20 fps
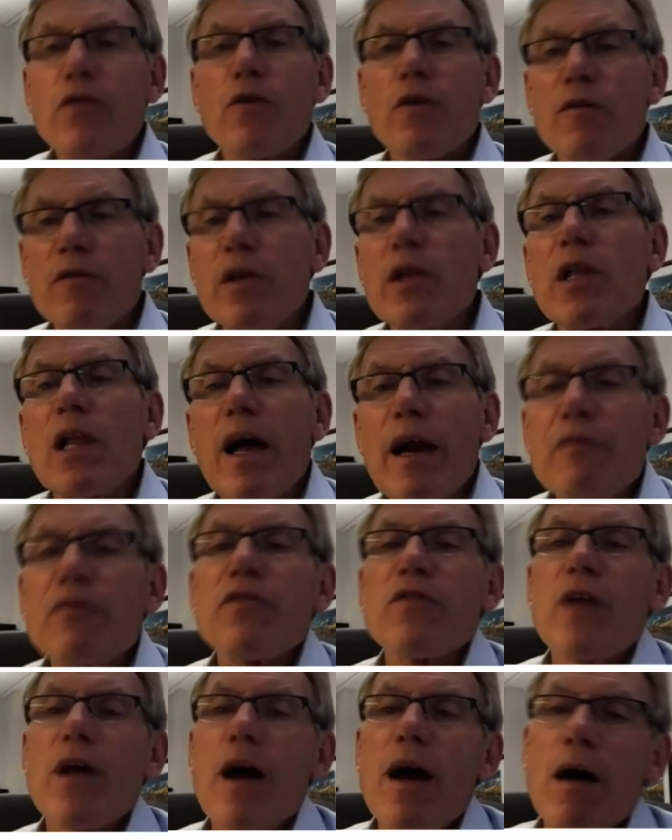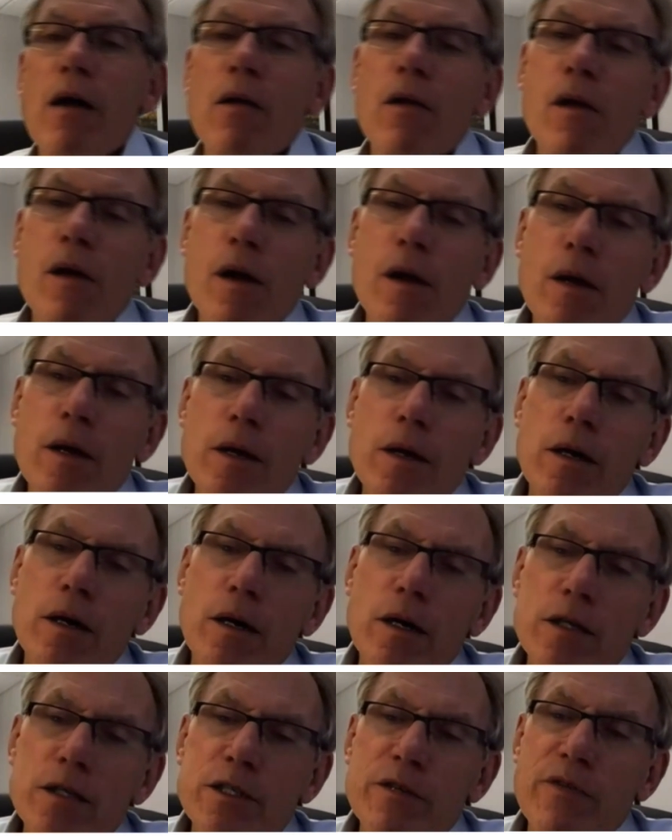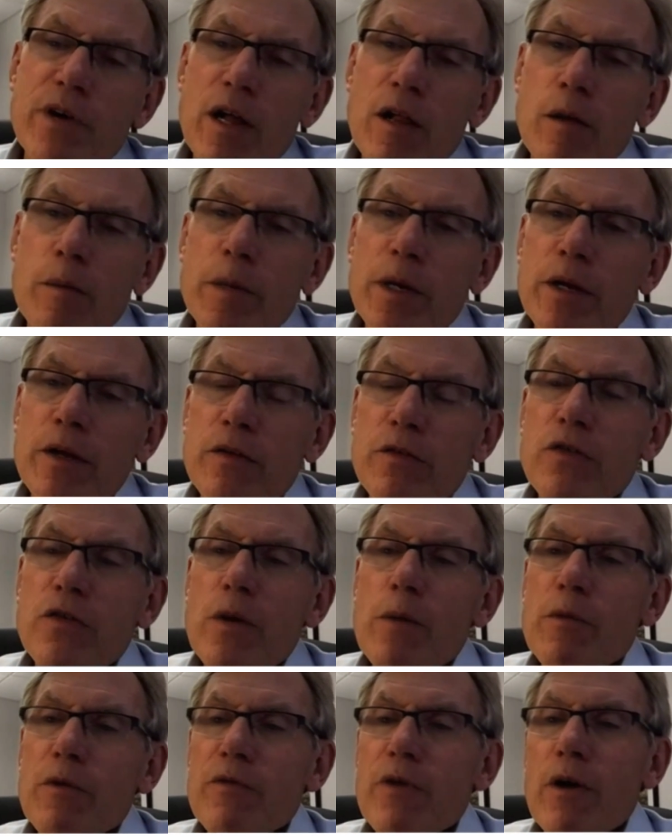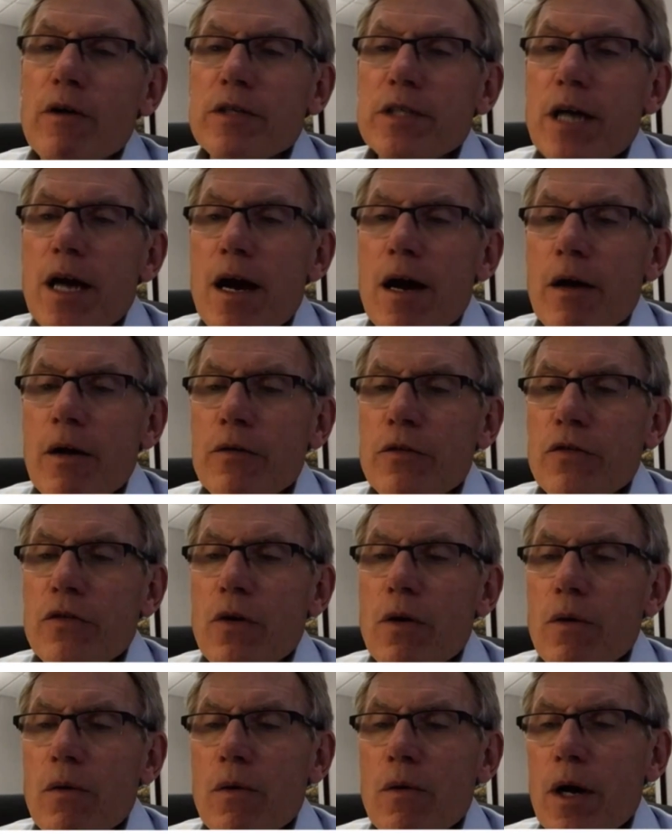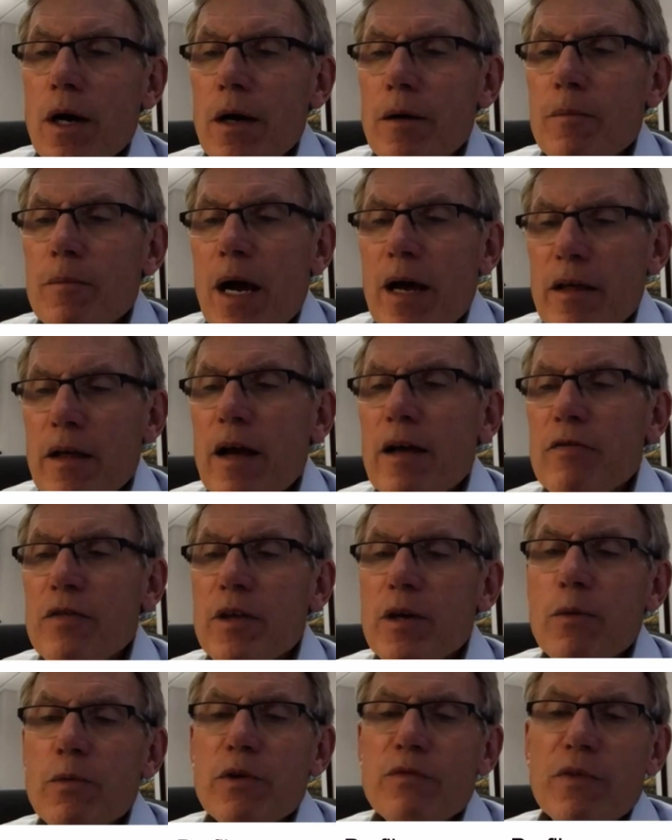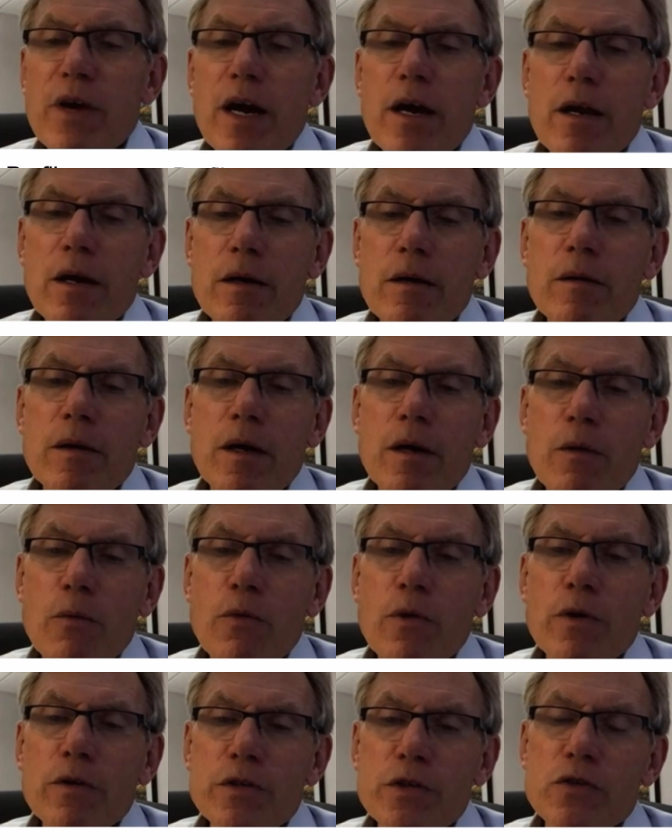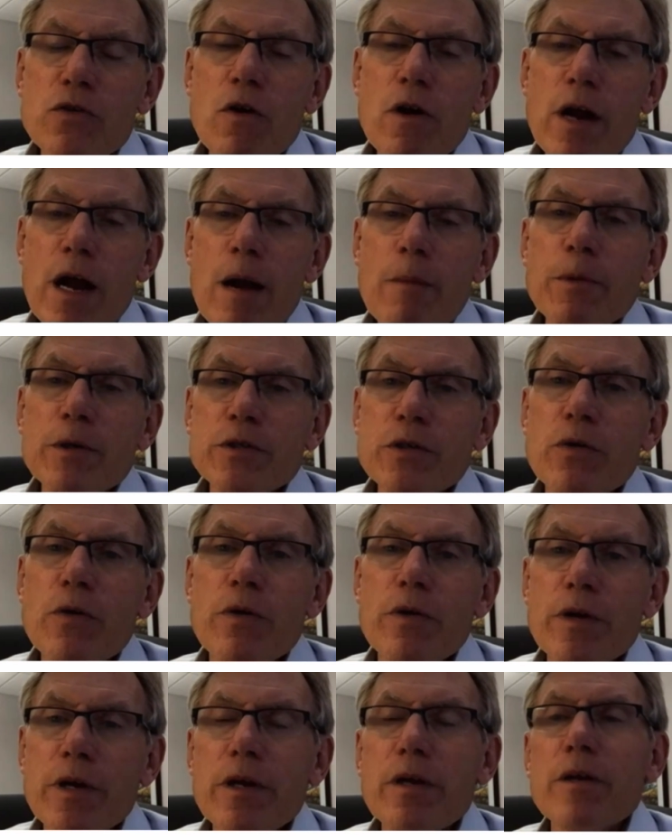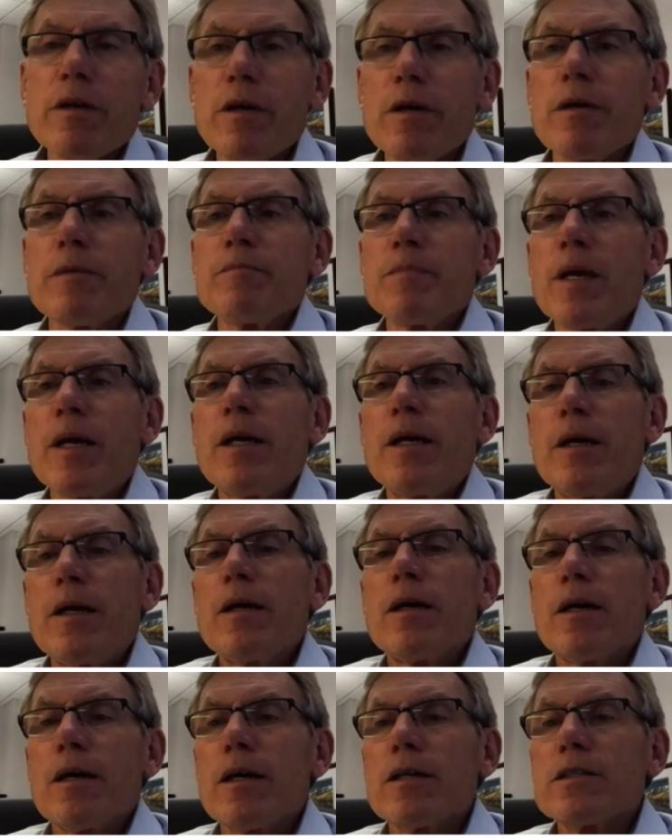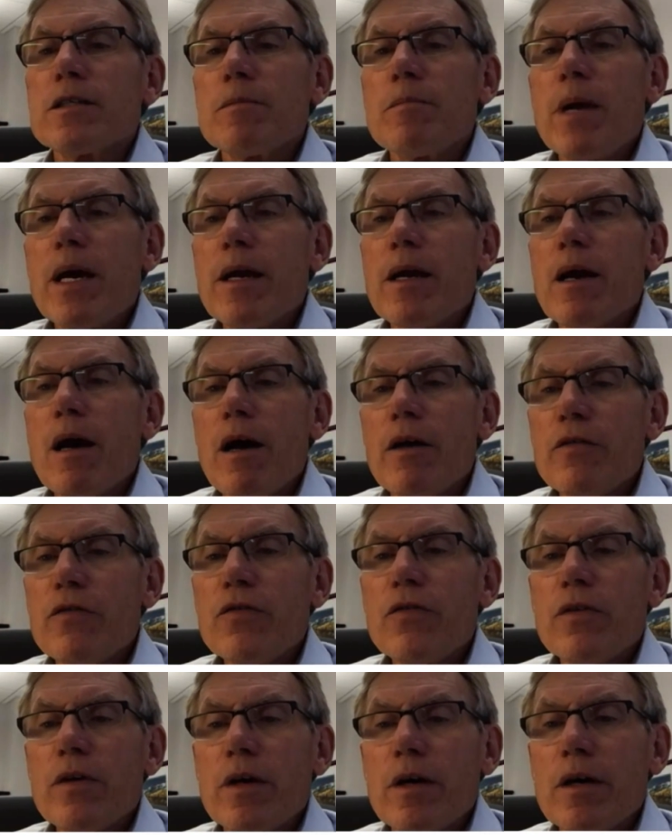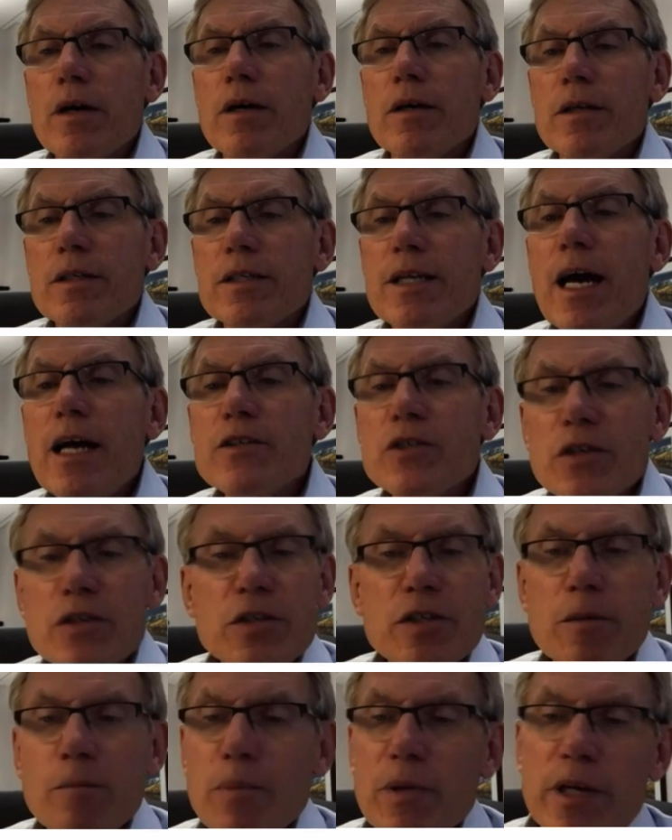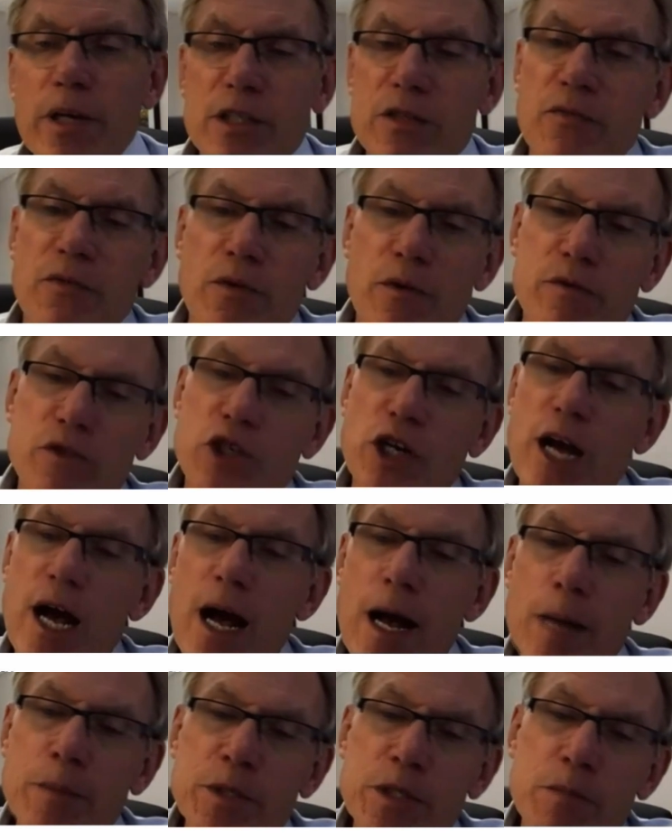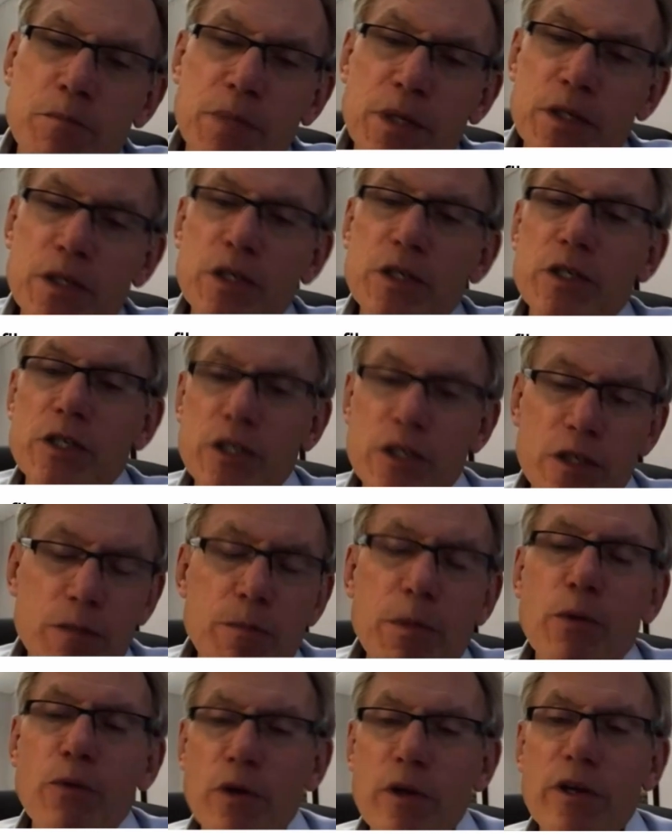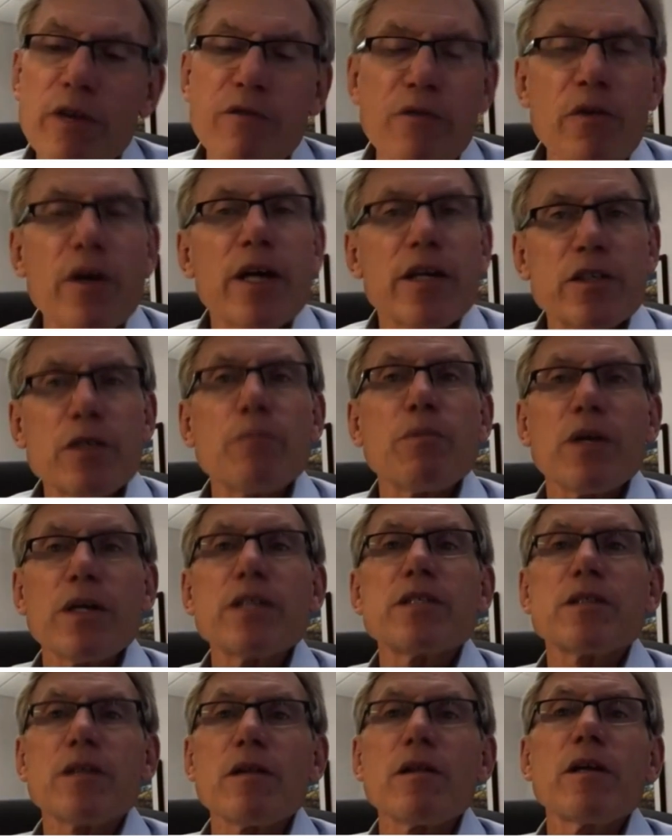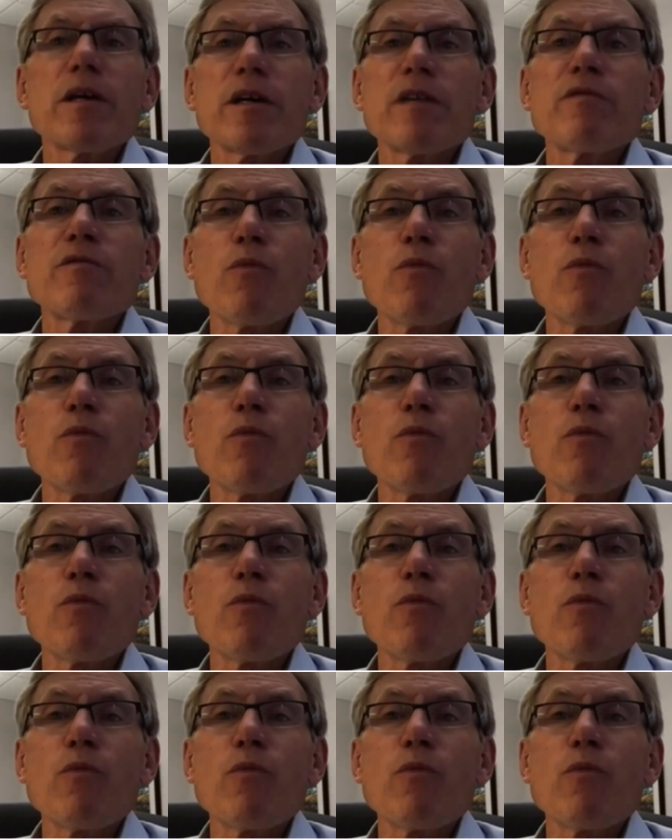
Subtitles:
sort of a lifestyle development in some of our towns. So I think we've got a real strong opportunity to make us not just a place for jobs and businesses, but really as a place to live.